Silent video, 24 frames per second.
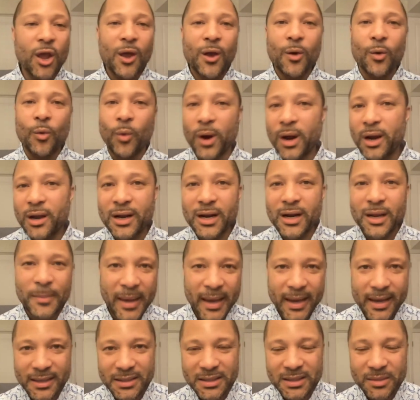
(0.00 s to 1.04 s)
we're going to
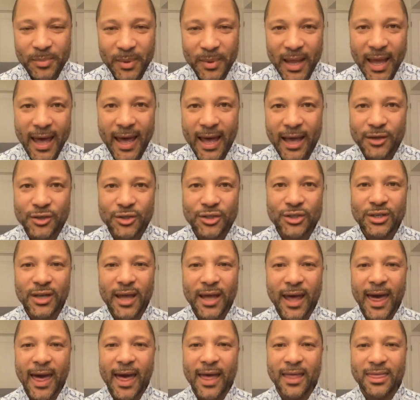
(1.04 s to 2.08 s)
make a splash
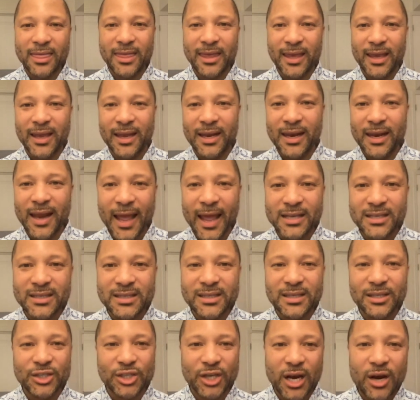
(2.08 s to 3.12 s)
at the
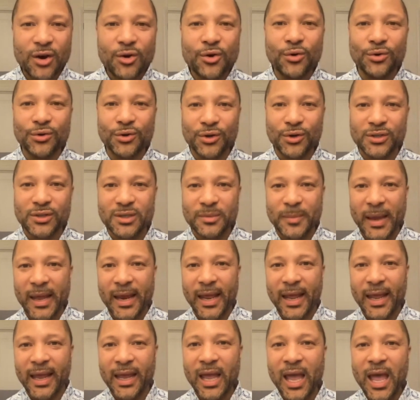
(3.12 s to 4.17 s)
next shareholders
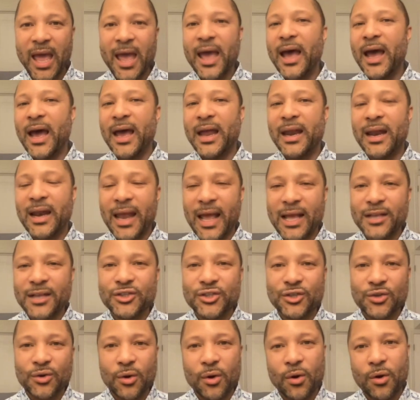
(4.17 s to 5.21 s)
meeting
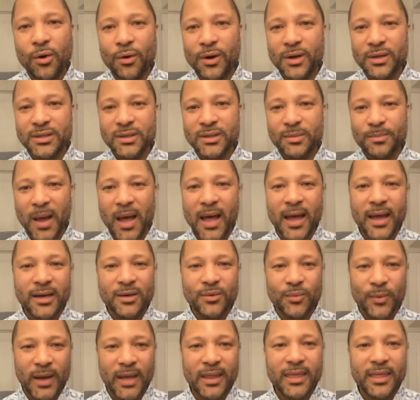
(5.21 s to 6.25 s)
unless you
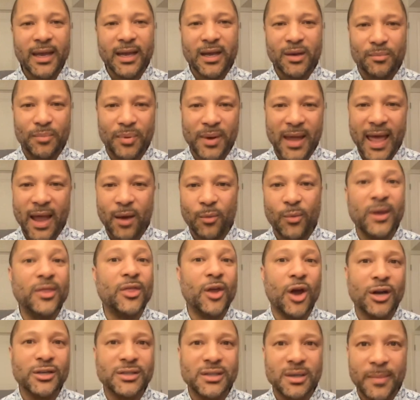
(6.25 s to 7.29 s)
correspond with and comply with
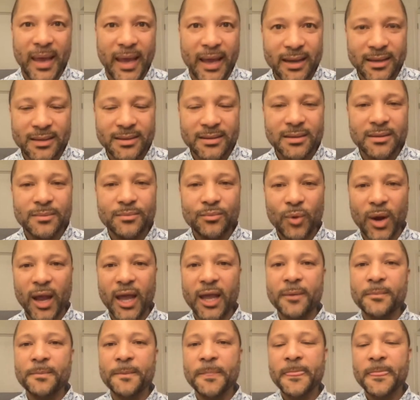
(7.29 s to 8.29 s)
our demands, right?